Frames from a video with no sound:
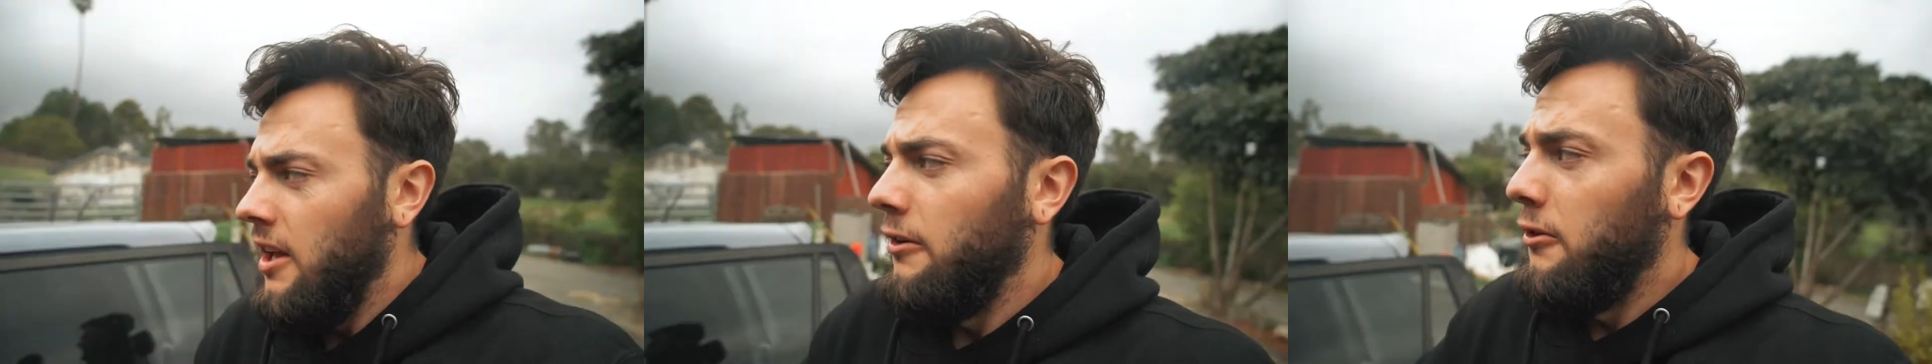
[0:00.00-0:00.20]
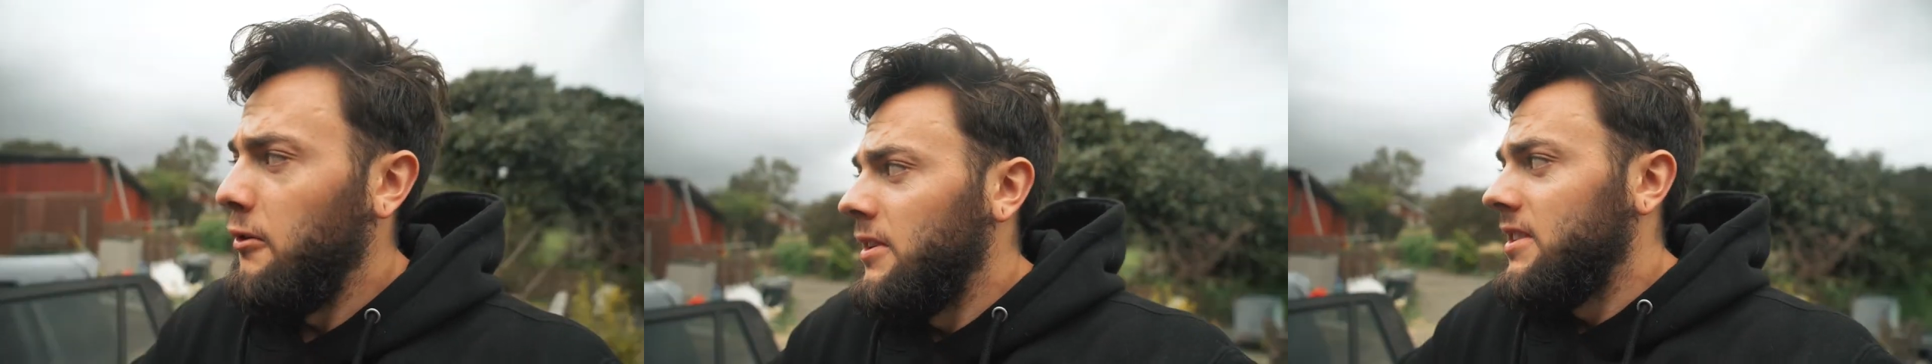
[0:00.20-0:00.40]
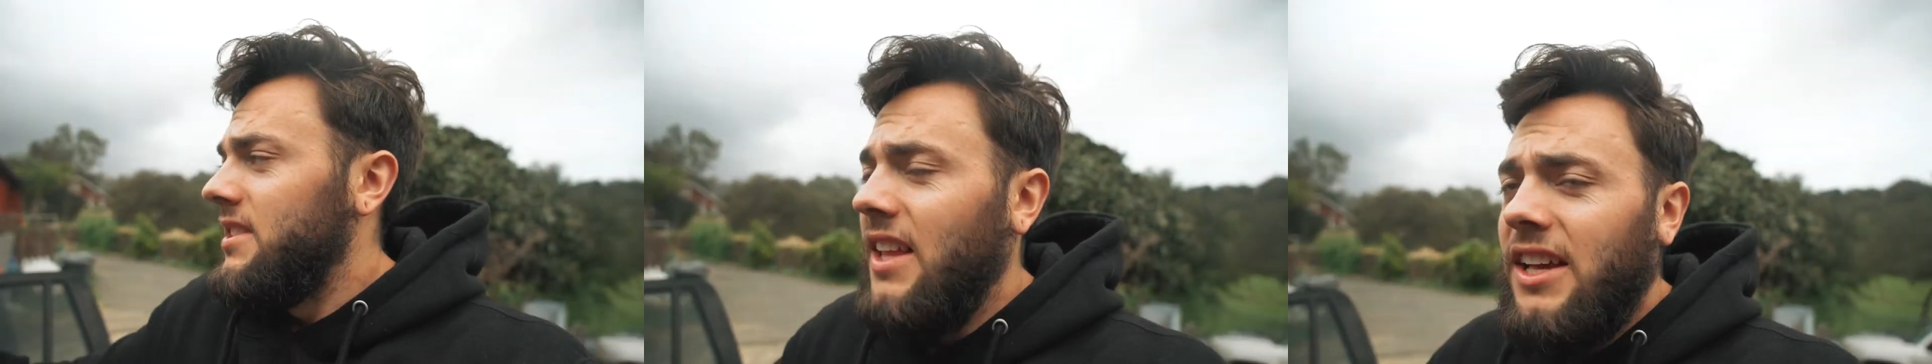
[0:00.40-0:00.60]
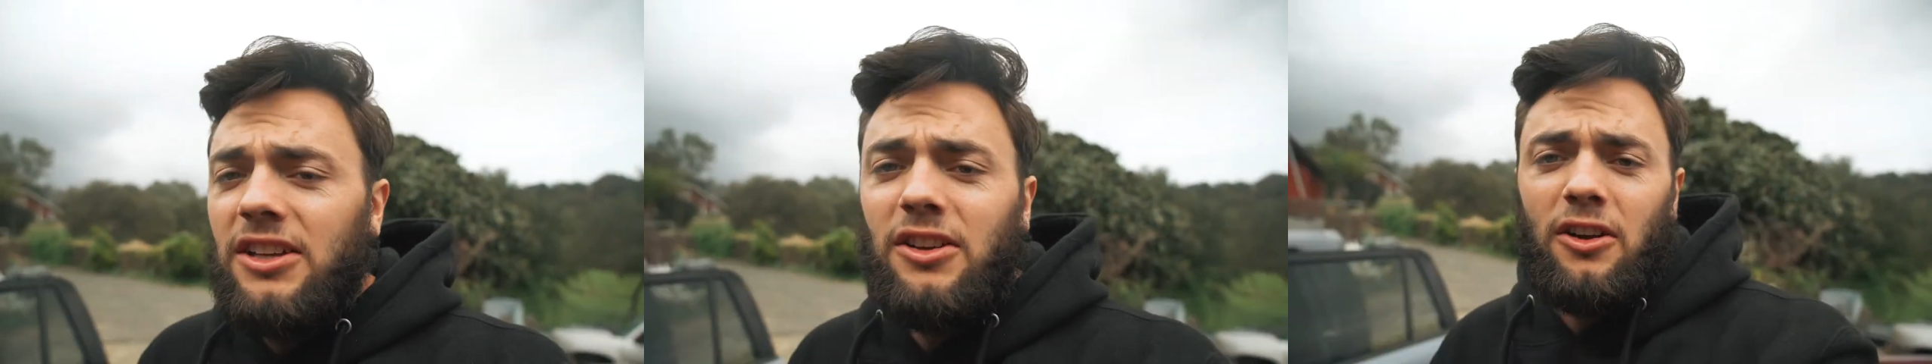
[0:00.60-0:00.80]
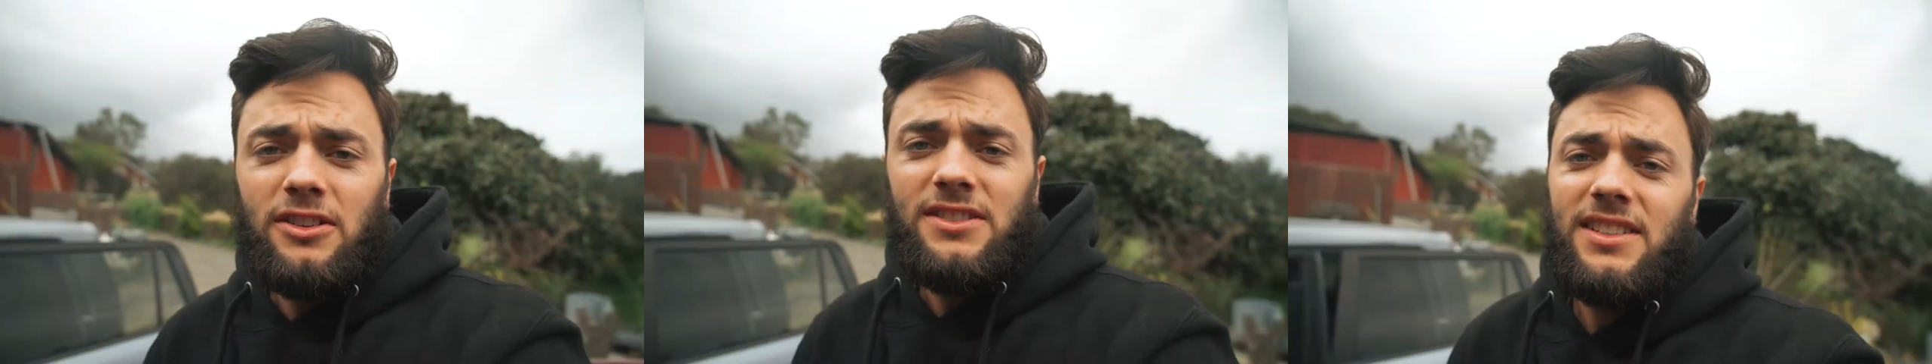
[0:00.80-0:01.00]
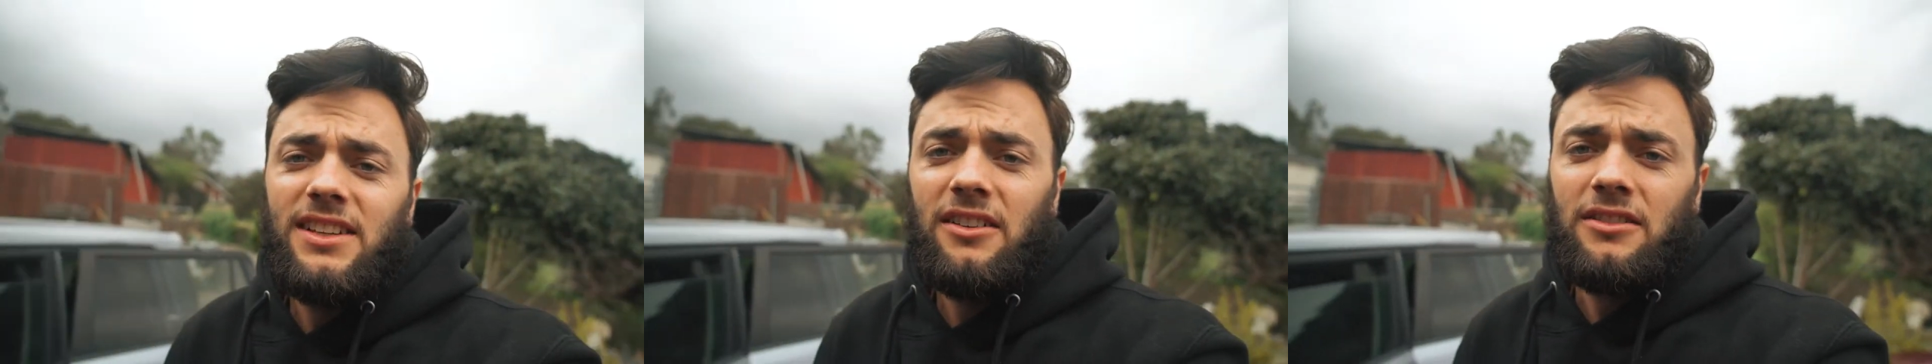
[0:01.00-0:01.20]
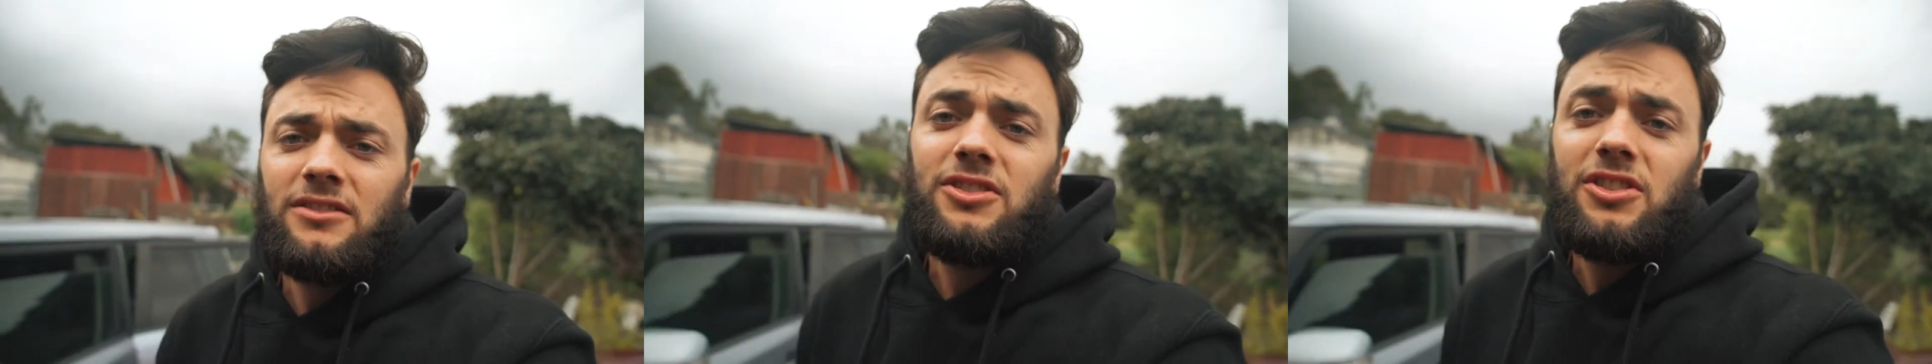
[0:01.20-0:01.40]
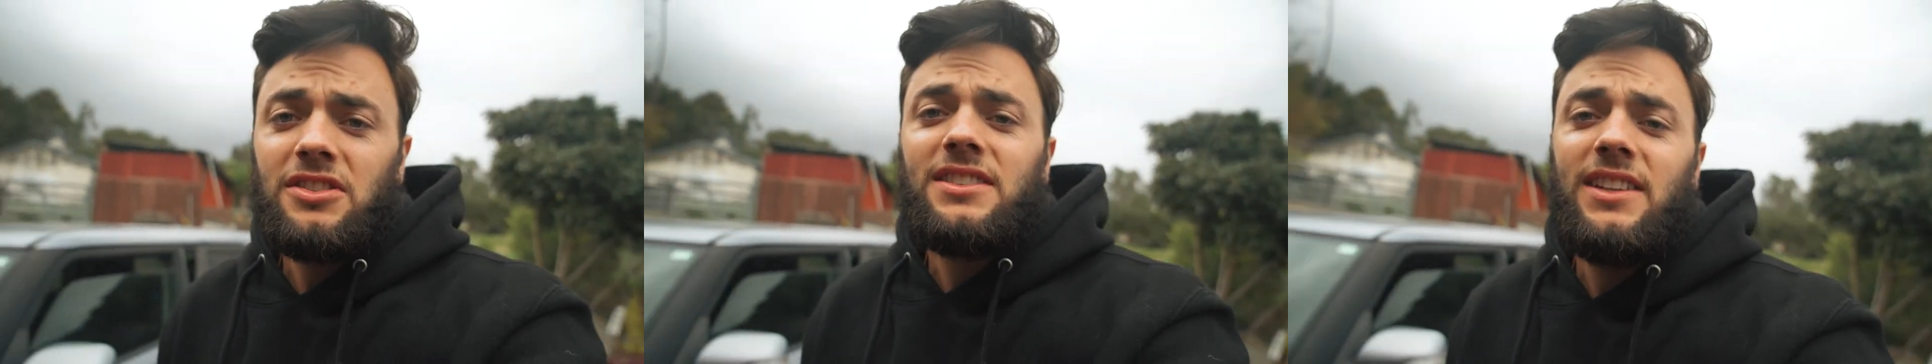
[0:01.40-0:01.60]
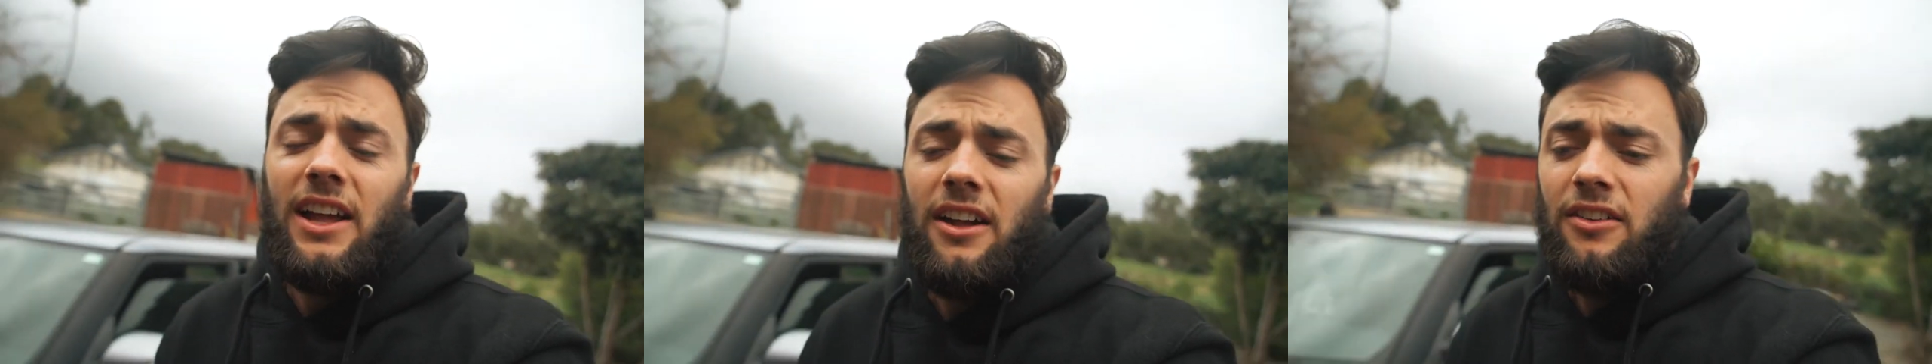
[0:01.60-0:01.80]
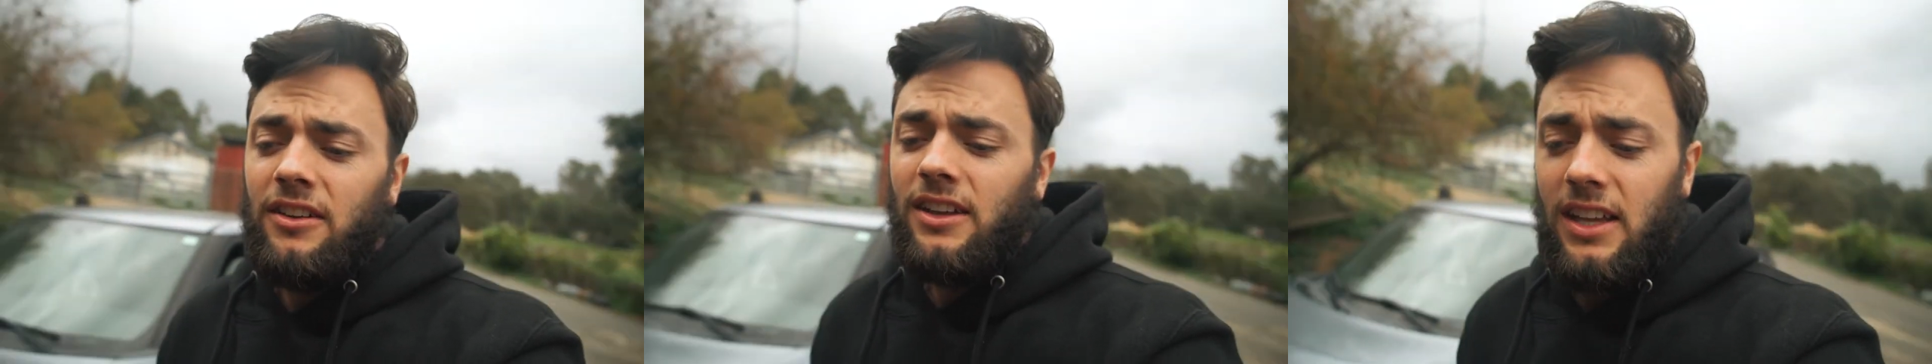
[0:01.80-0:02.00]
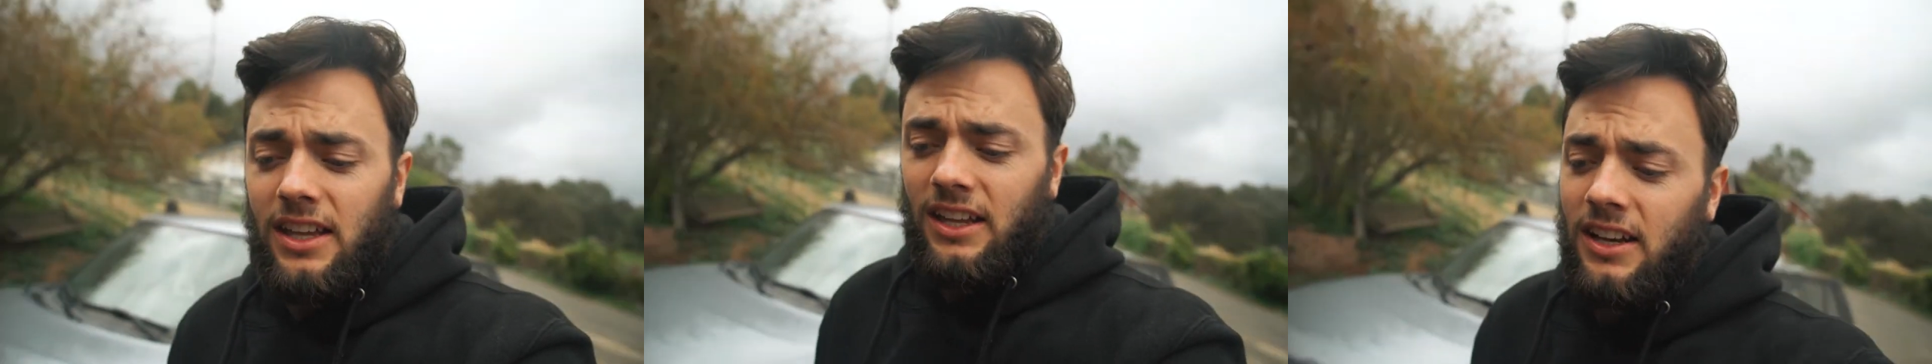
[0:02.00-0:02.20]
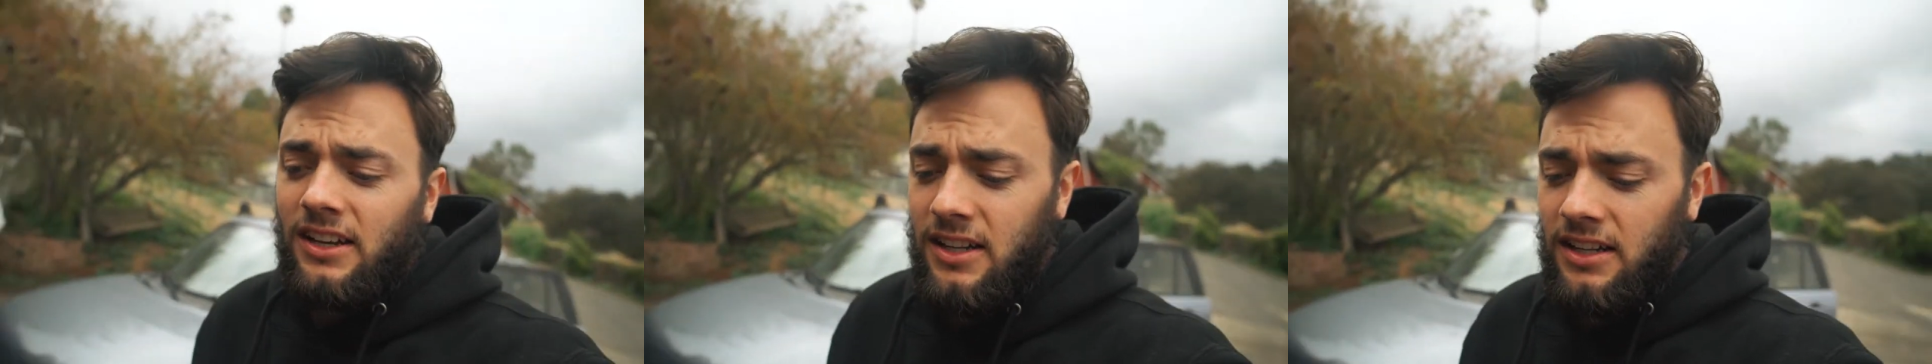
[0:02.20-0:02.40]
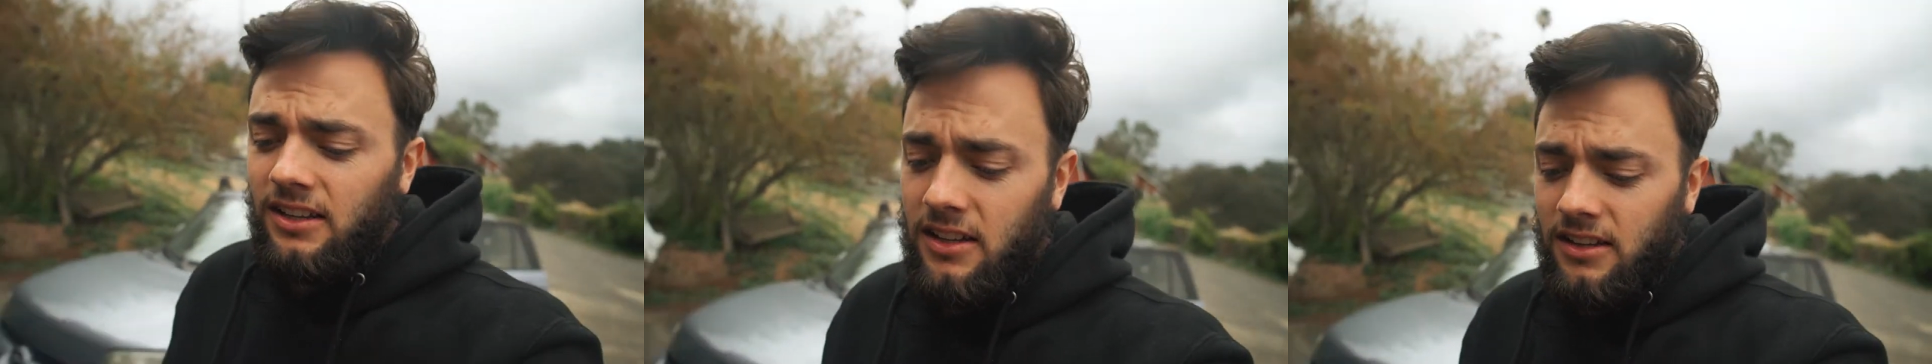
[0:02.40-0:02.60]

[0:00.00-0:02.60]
and we went to that yard sale just now, and